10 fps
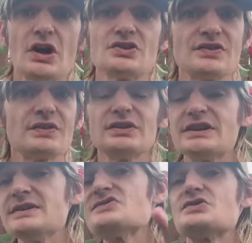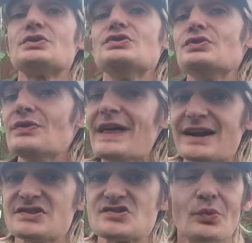onto the leaves, you can do
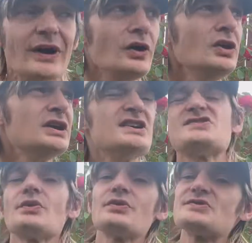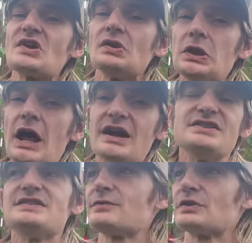that as well. So there's a lot
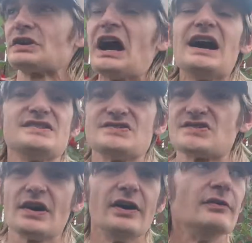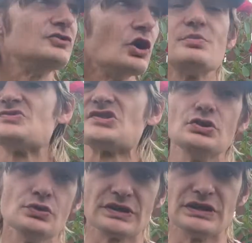of different kinds of domes that
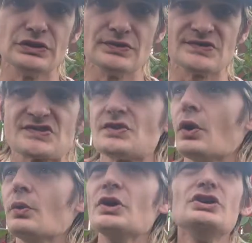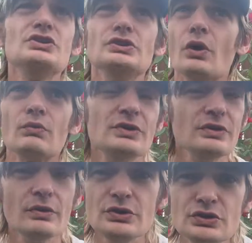you can use. So,
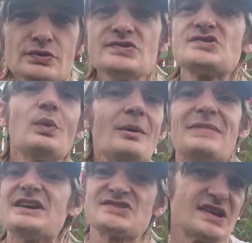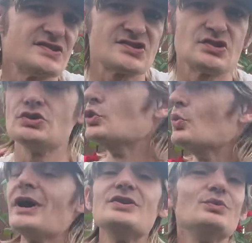use what makes sense to you,
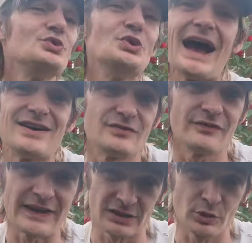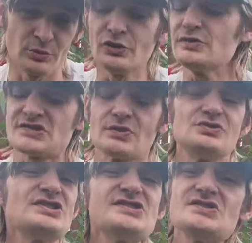what you have available. So
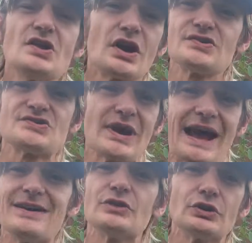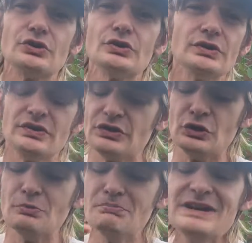just as long as you have a good
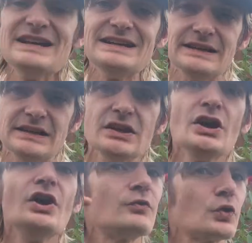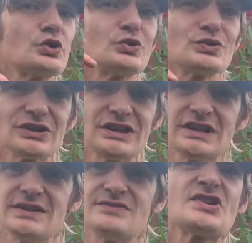humidity for your
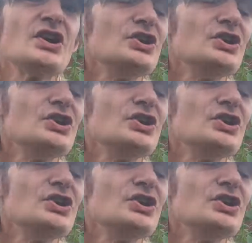leaves,